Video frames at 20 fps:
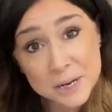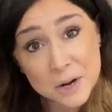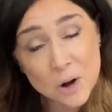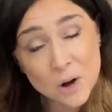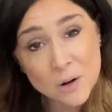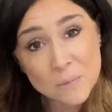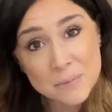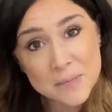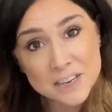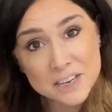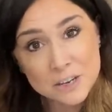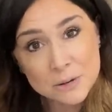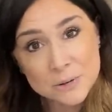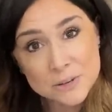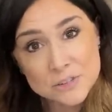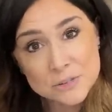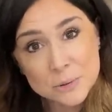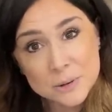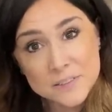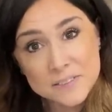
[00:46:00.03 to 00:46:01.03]
hope that you
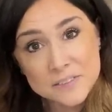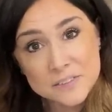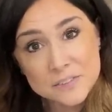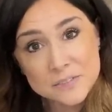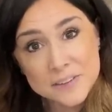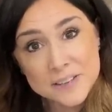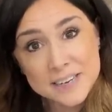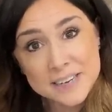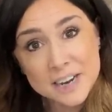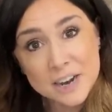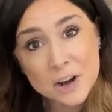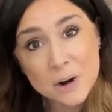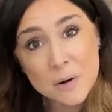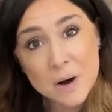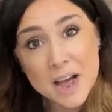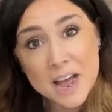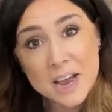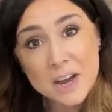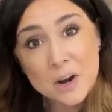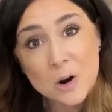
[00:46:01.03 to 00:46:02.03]
enjoyed this video.
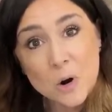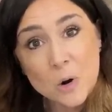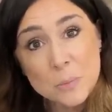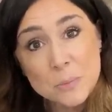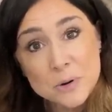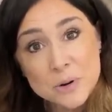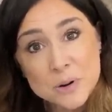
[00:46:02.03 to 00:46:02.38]
I hope you